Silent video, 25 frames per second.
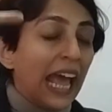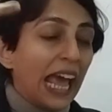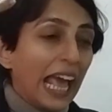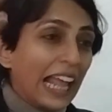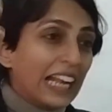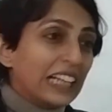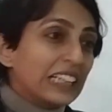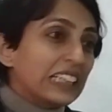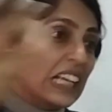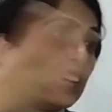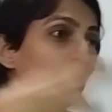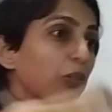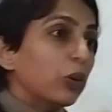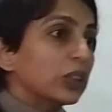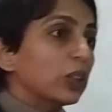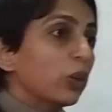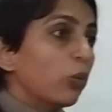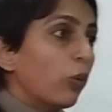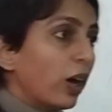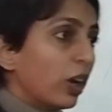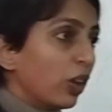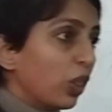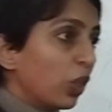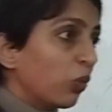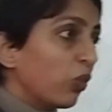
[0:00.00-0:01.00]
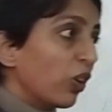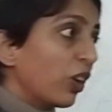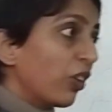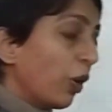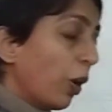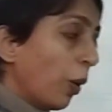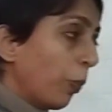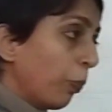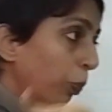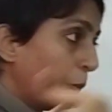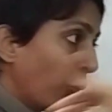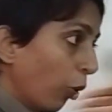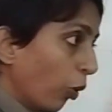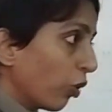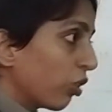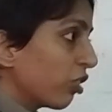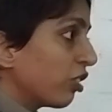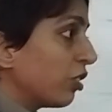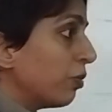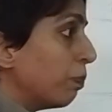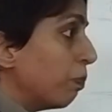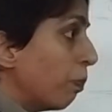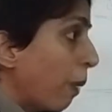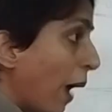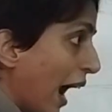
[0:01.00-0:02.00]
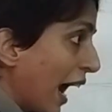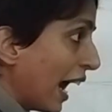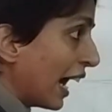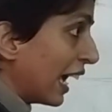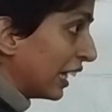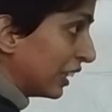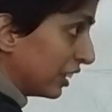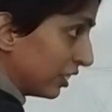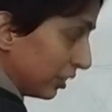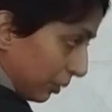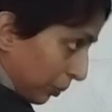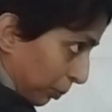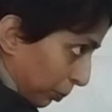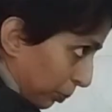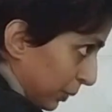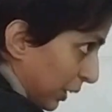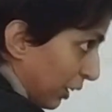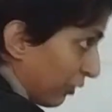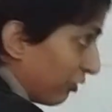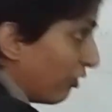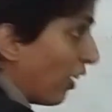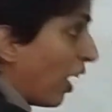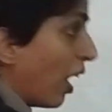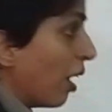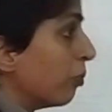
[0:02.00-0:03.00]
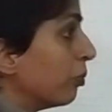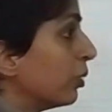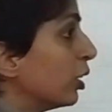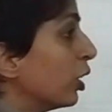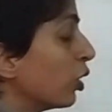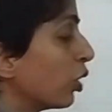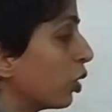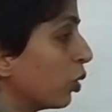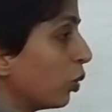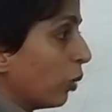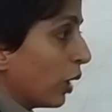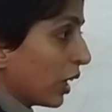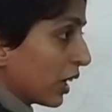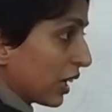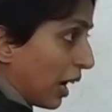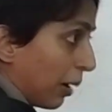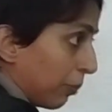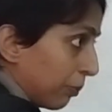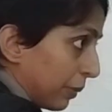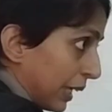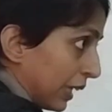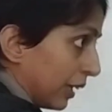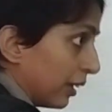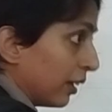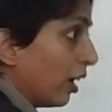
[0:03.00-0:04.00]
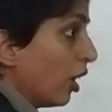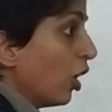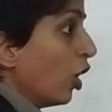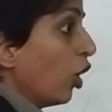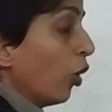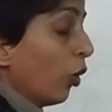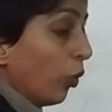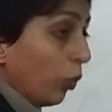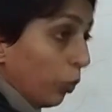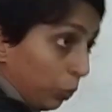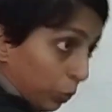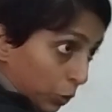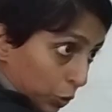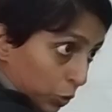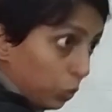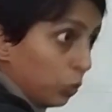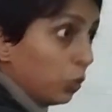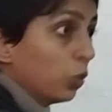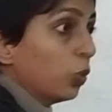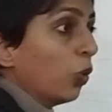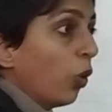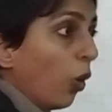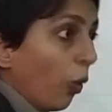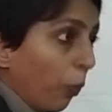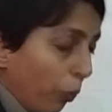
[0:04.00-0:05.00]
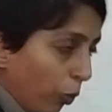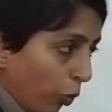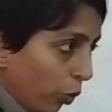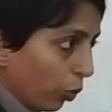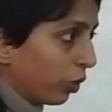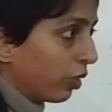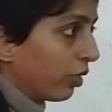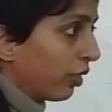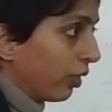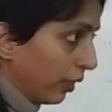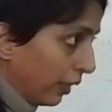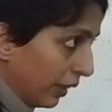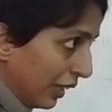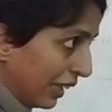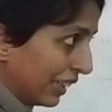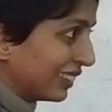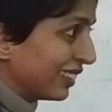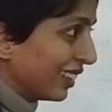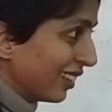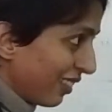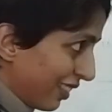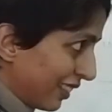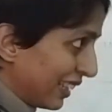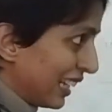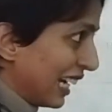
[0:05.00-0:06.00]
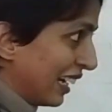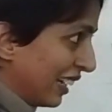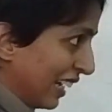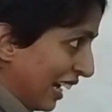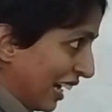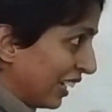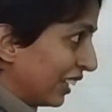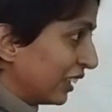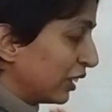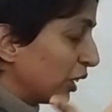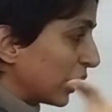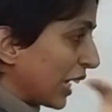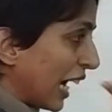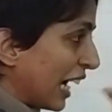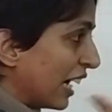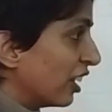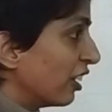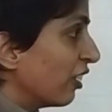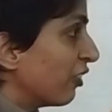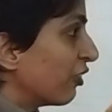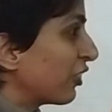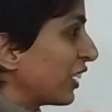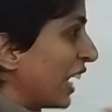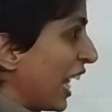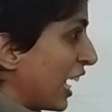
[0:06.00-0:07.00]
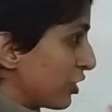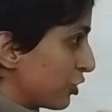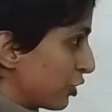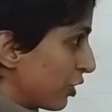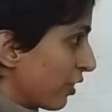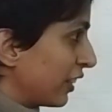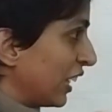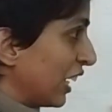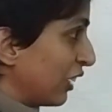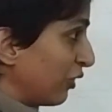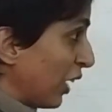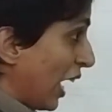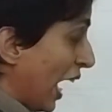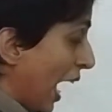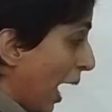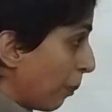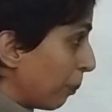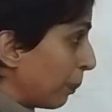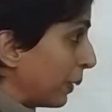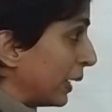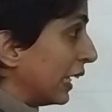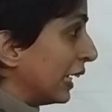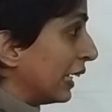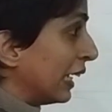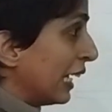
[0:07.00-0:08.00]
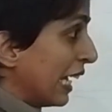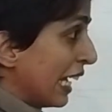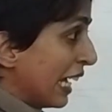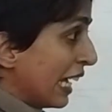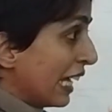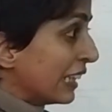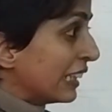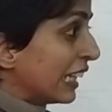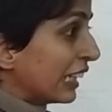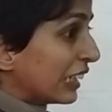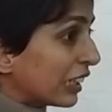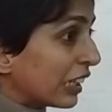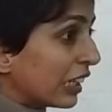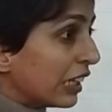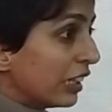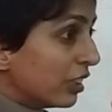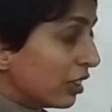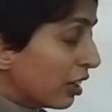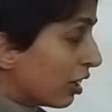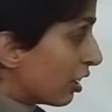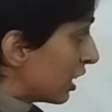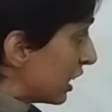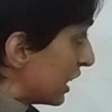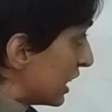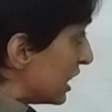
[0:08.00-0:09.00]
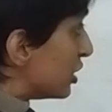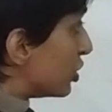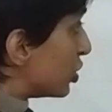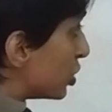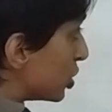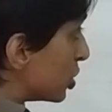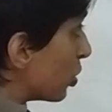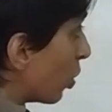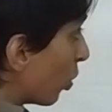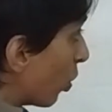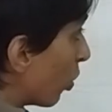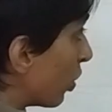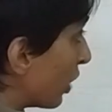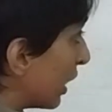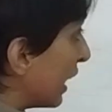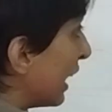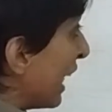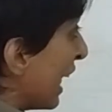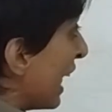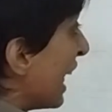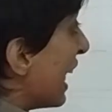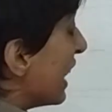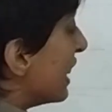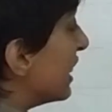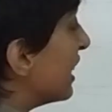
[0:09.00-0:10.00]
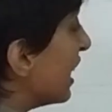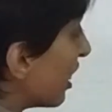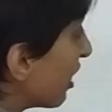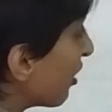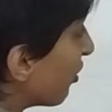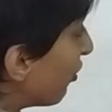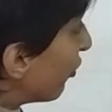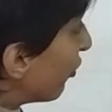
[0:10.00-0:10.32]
and they were the ones who were opposed by the farmers who were coming to oppose the state, and the kind of clashes that were happening that clearly showed this